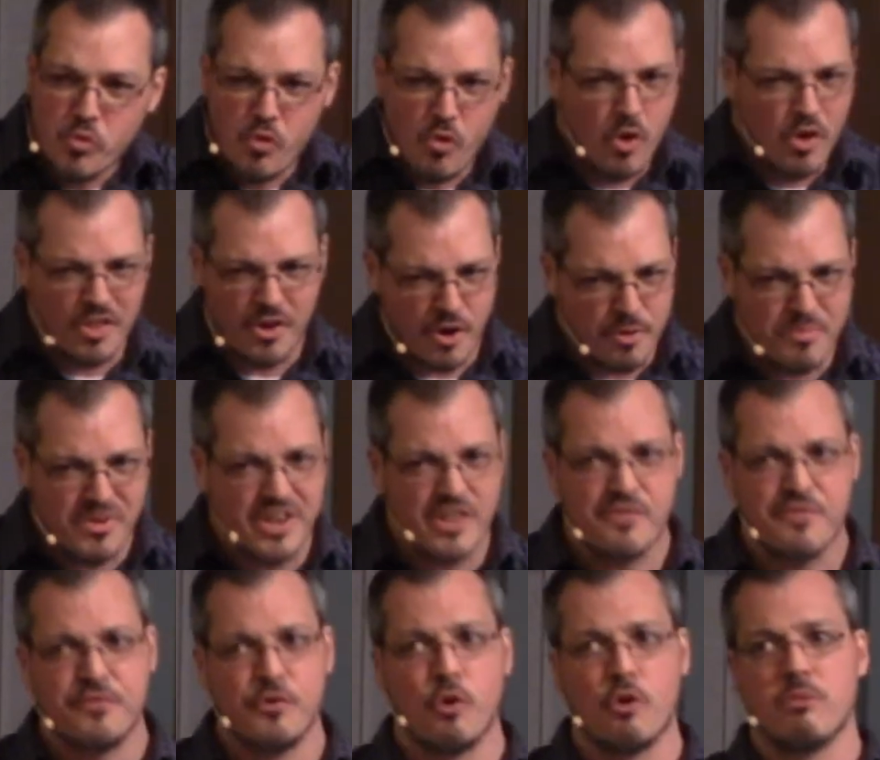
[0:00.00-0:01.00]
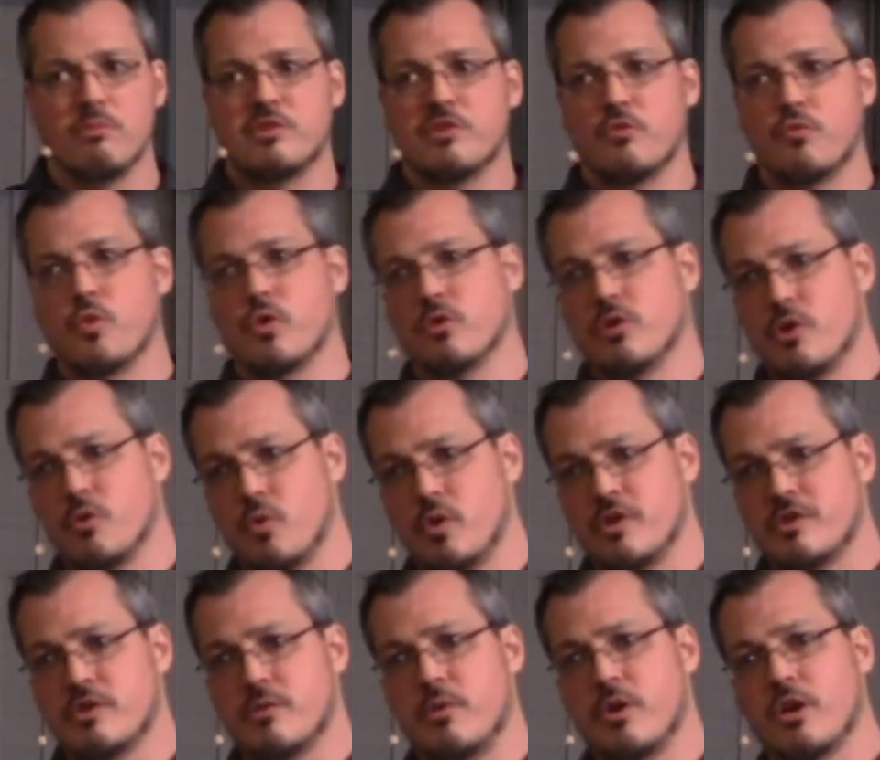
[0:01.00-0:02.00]
Well, there are many forms of worldly
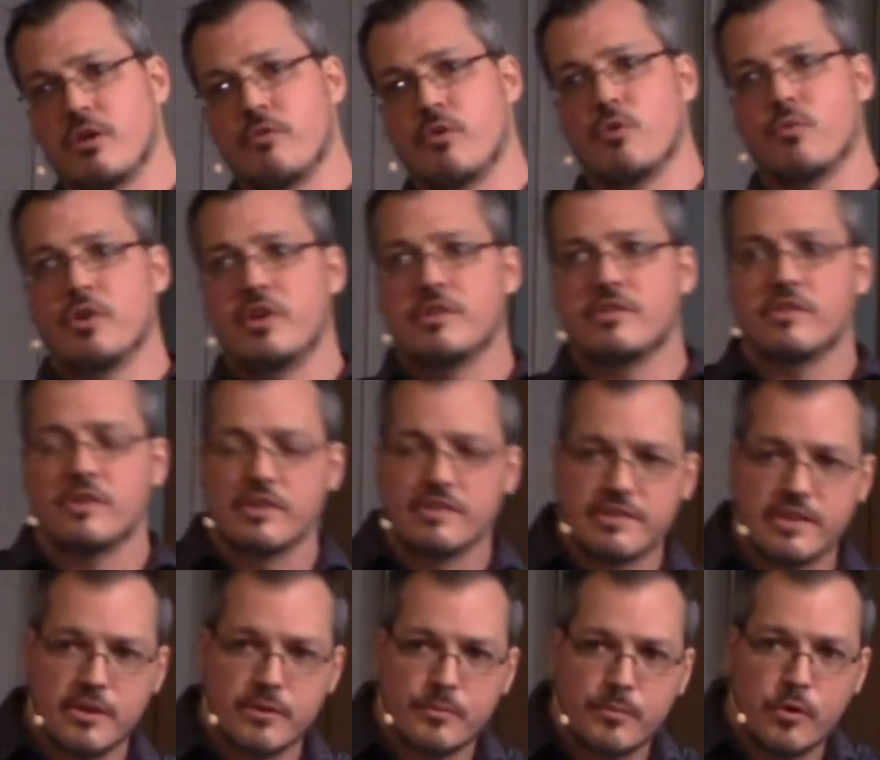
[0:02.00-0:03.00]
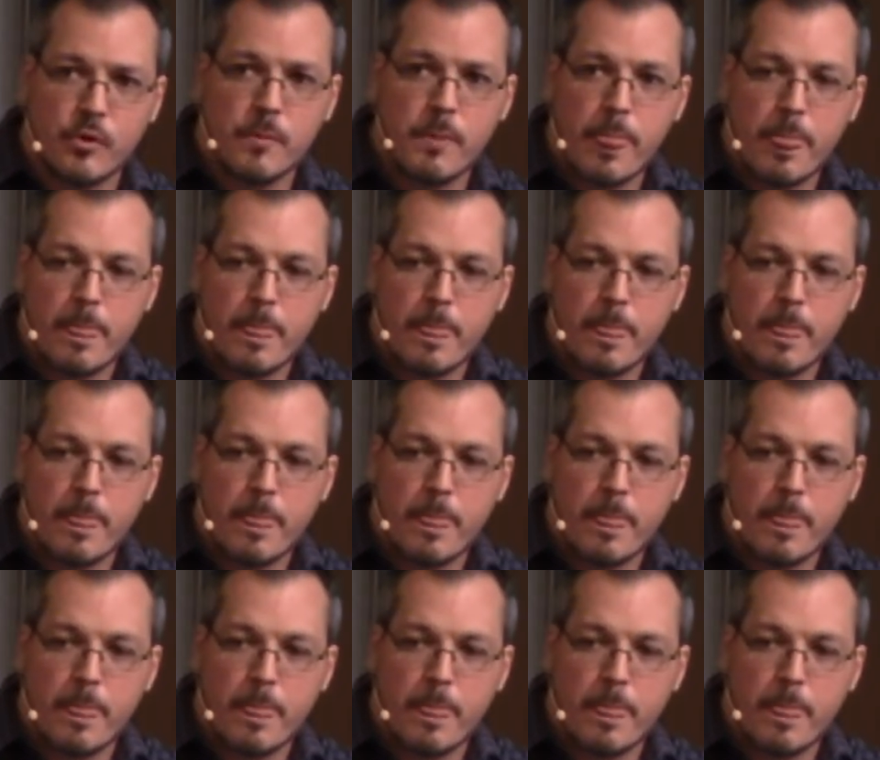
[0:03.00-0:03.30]
wisdom. I'll give you a recent example.